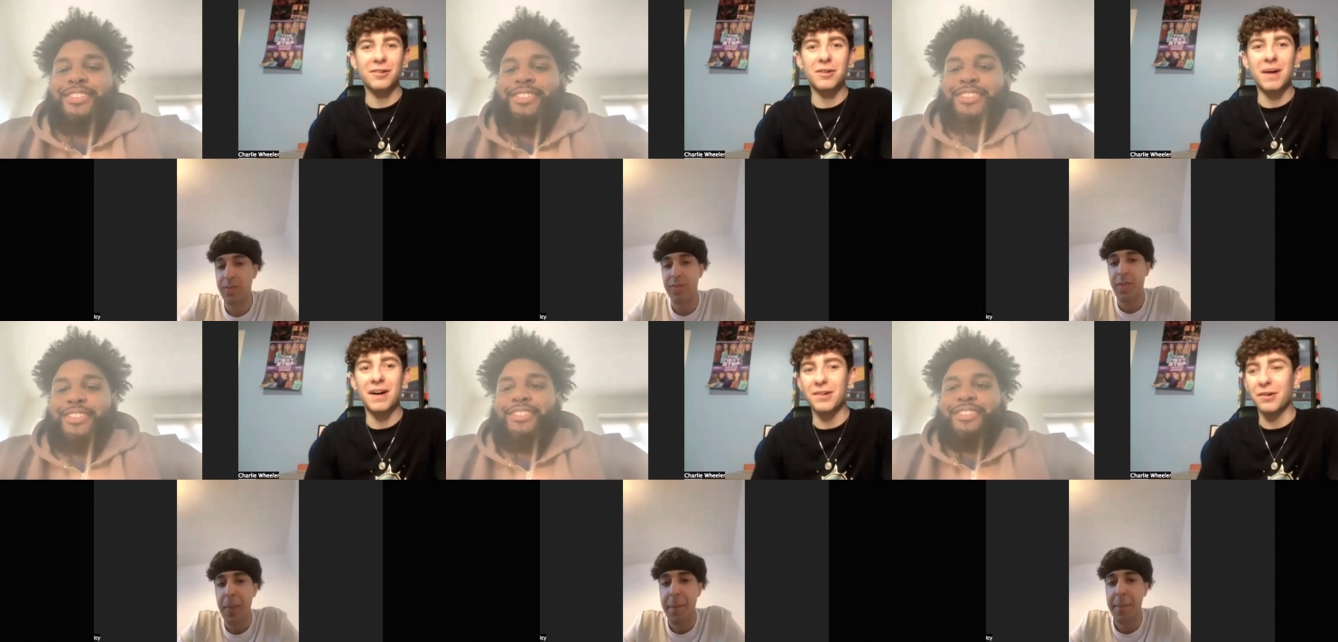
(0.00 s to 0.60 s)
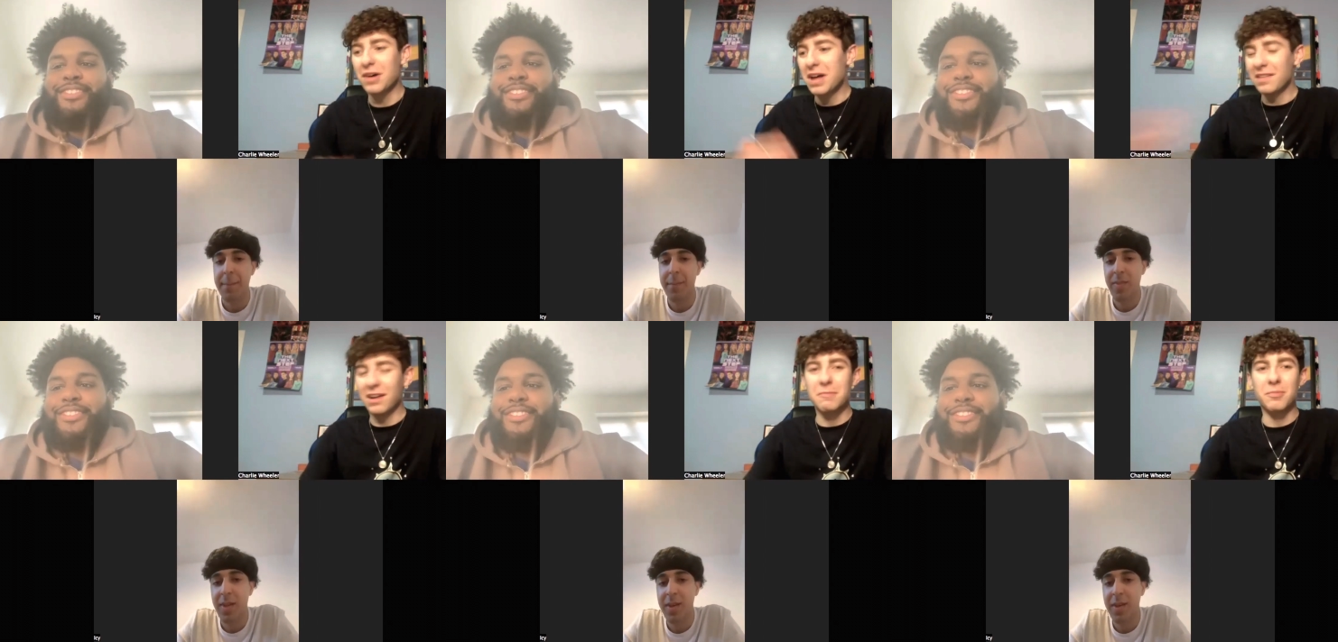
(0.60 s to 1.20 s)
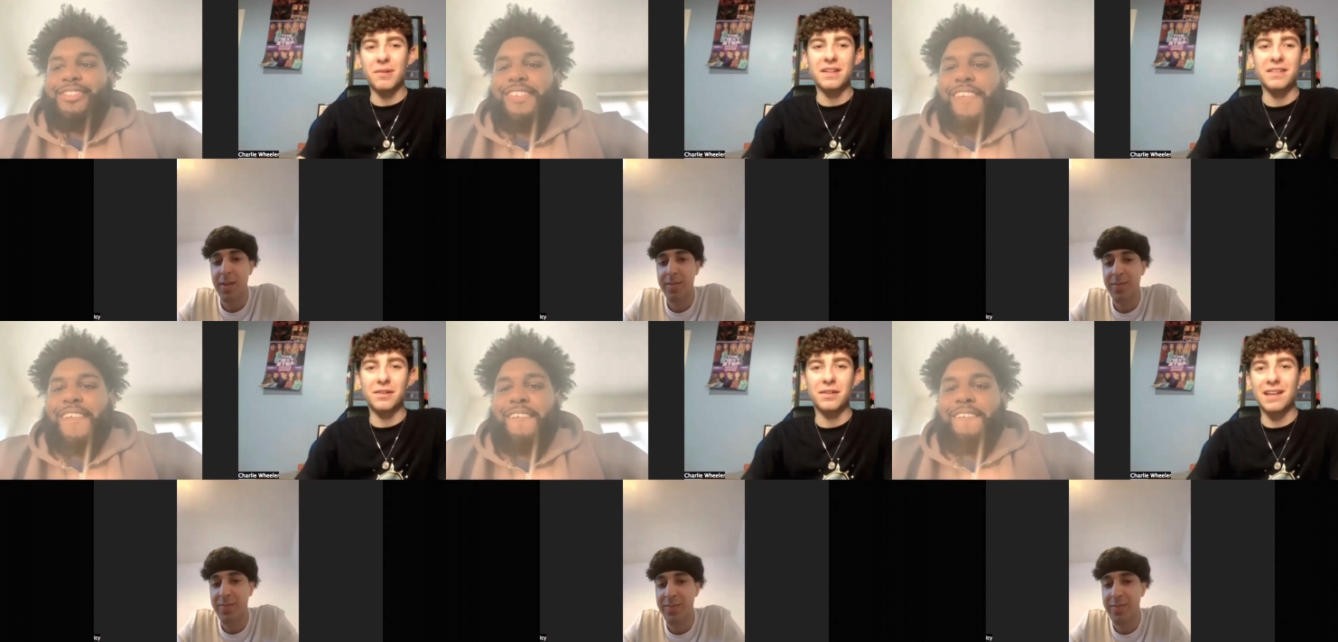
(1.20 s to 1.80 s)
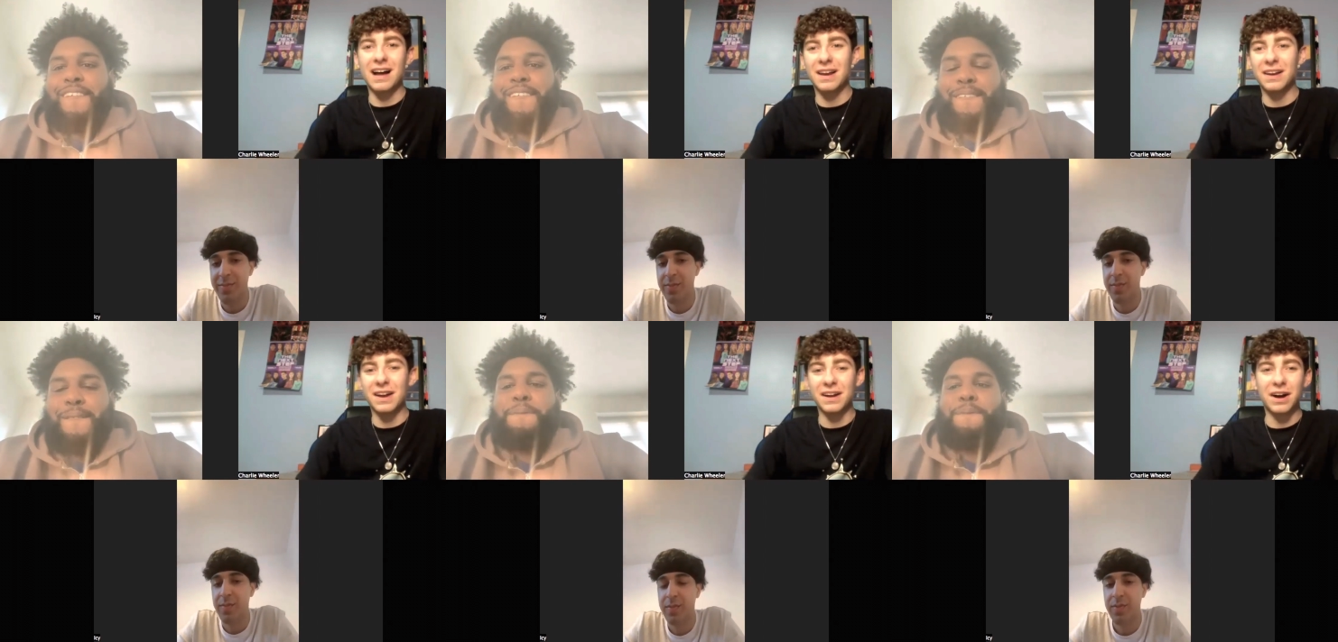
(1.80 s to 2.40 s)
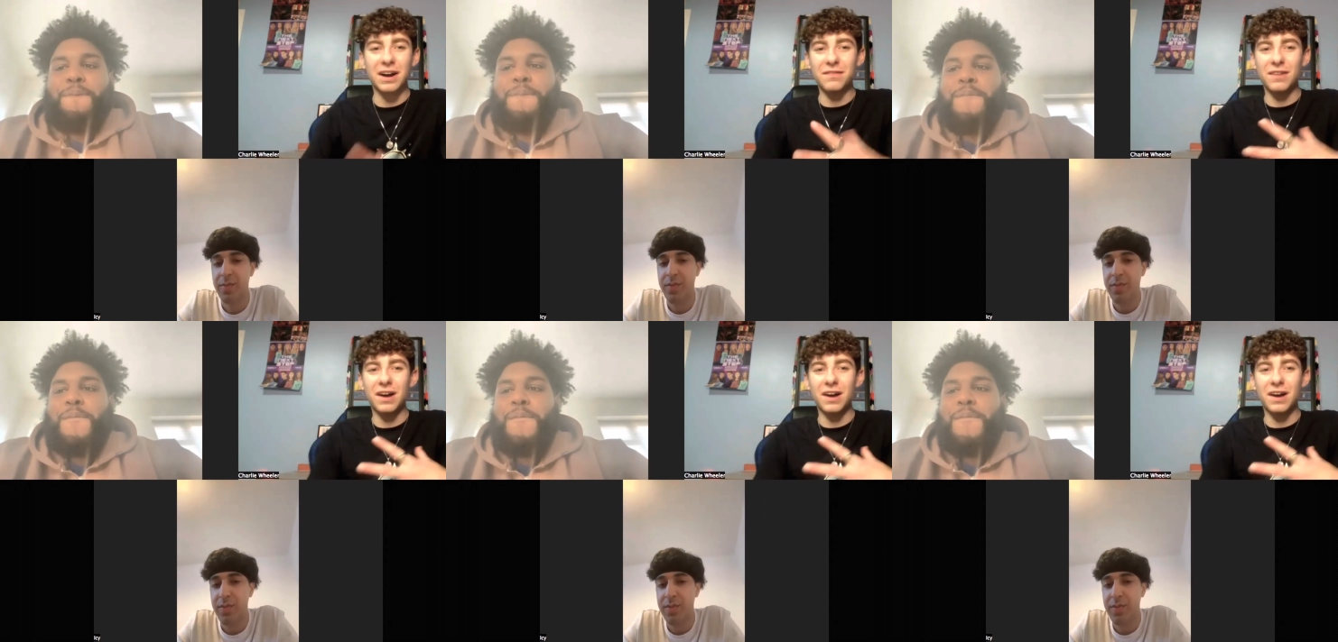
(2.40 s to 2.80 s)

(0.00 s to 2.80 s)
Speaker 1: talk about your time on Britain's Got Talent and kind of